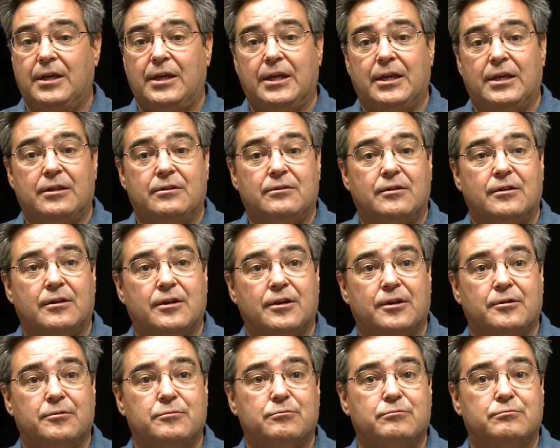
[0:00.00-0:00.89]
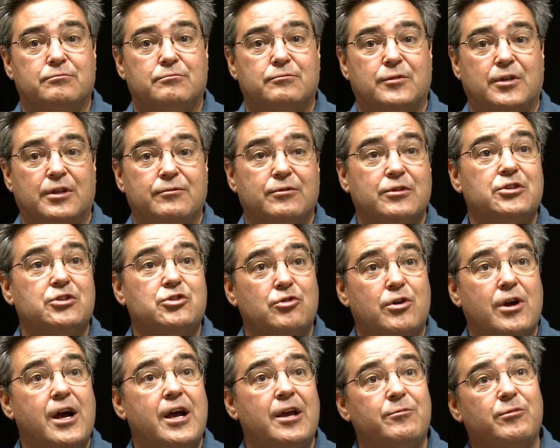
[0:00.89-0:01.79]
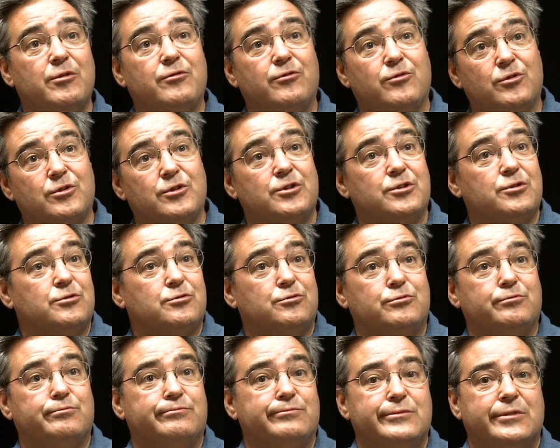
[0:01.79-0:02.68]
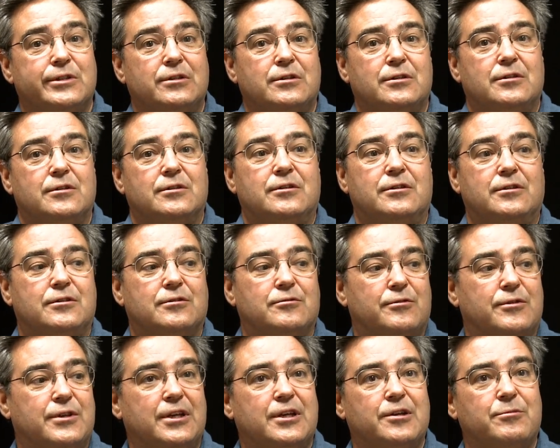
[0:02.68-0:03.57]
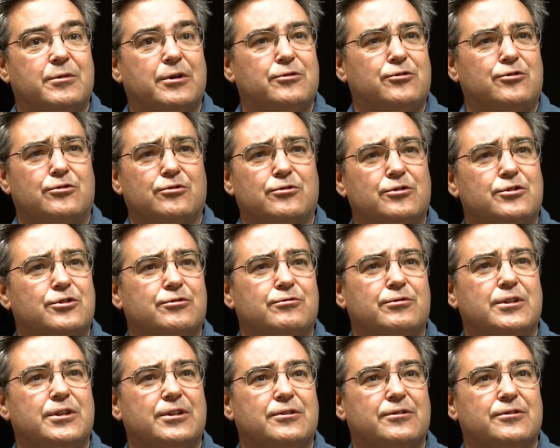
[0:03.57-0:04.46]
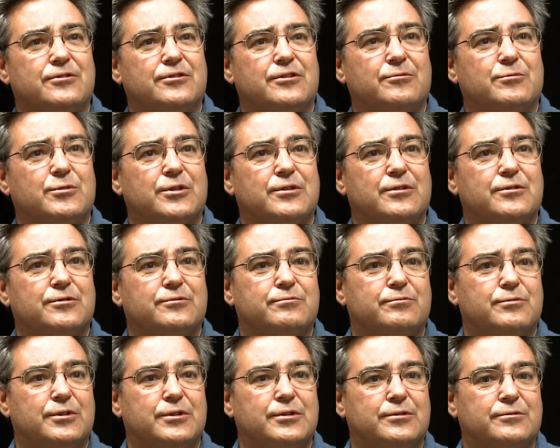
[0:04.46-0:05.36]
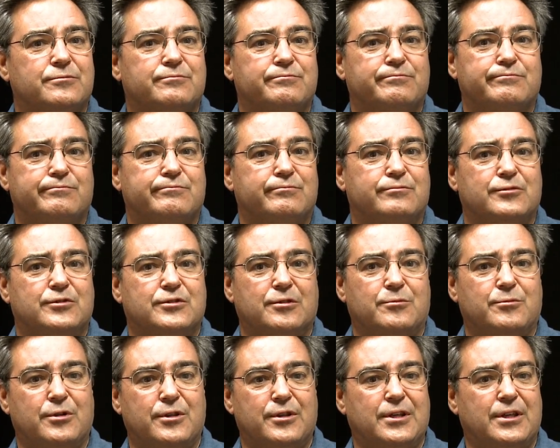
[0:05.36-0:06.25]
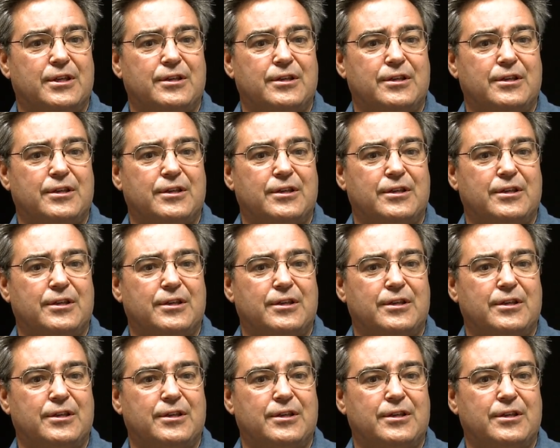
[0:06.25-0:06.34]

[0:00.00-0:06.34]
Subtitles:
And give it a try before you think about surgery or some other